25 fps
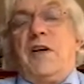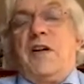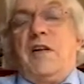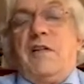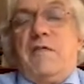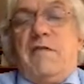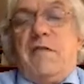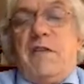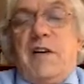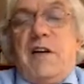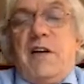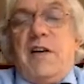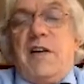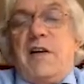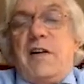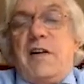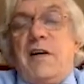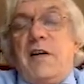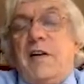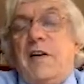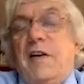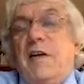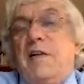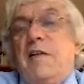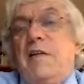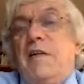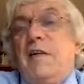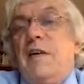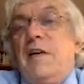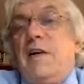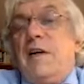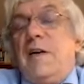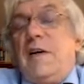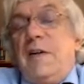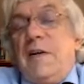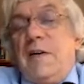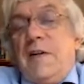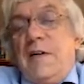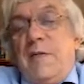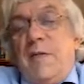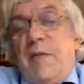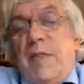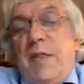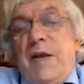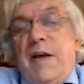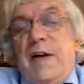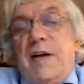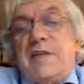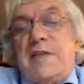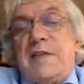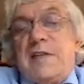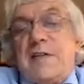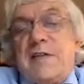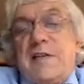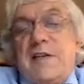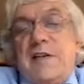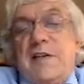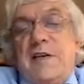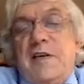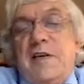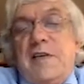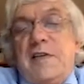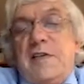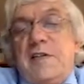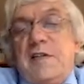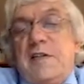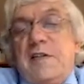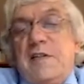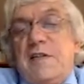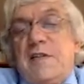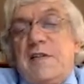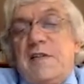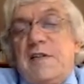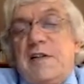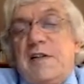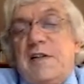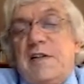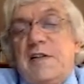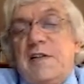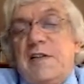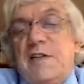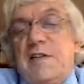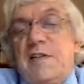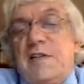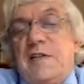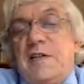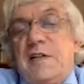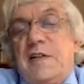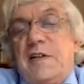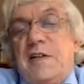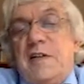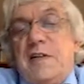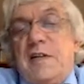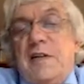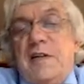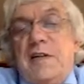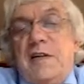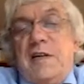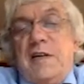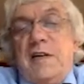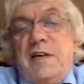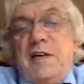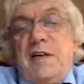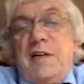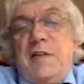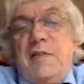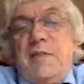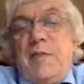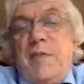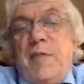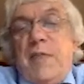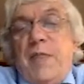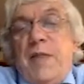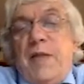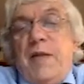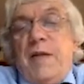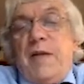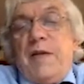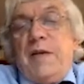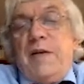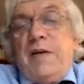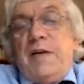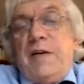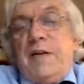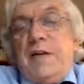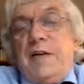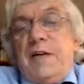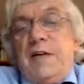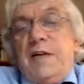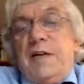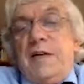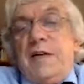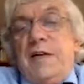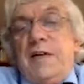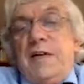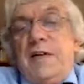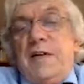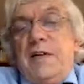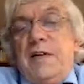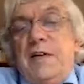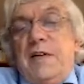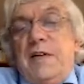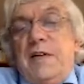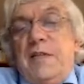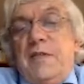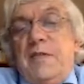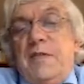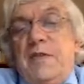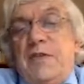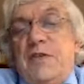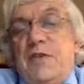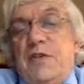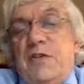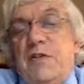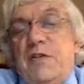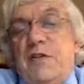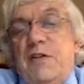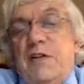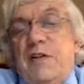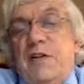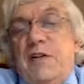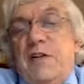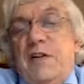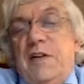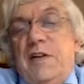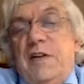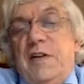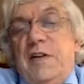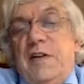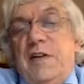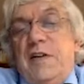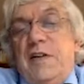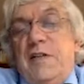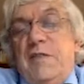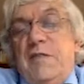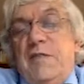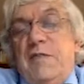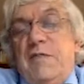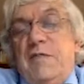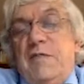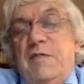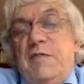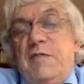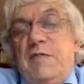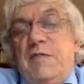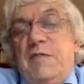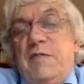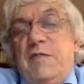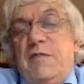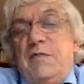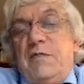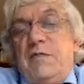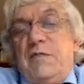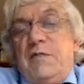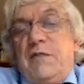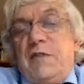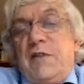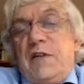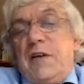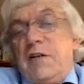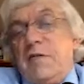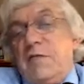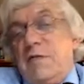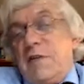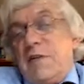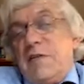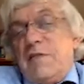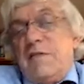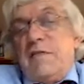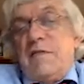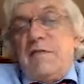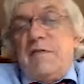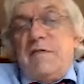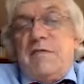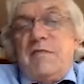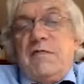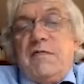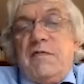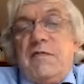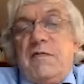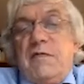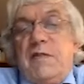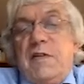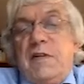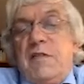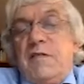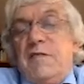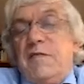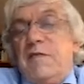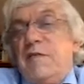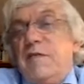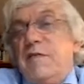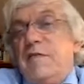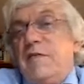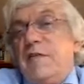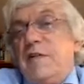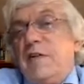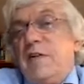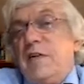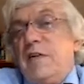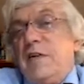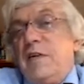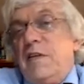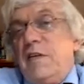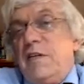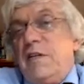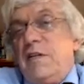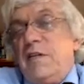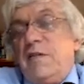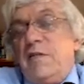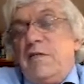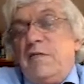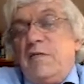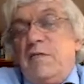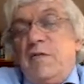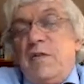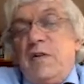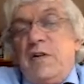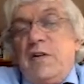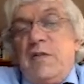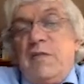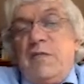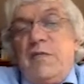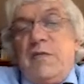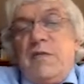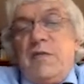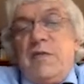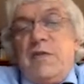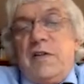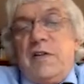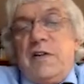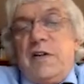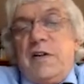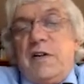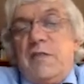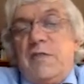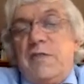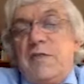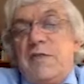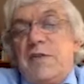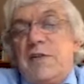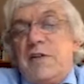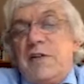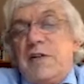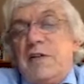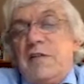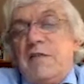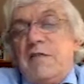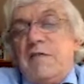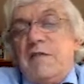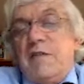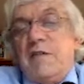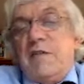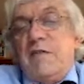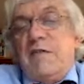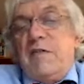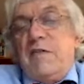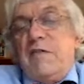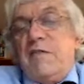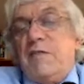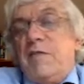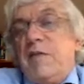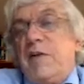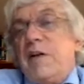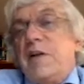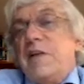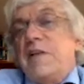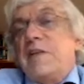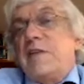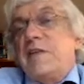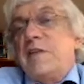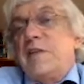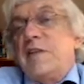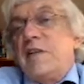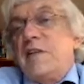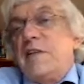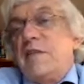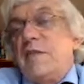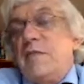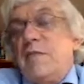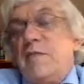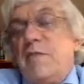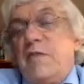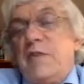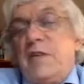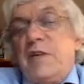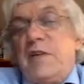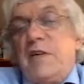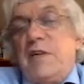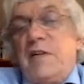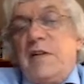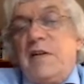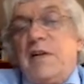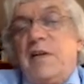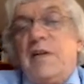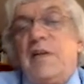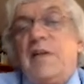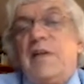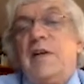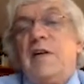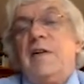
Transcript: an unclear exercise, in the sense that the majority, was 51.9% in favor of Brexit, but the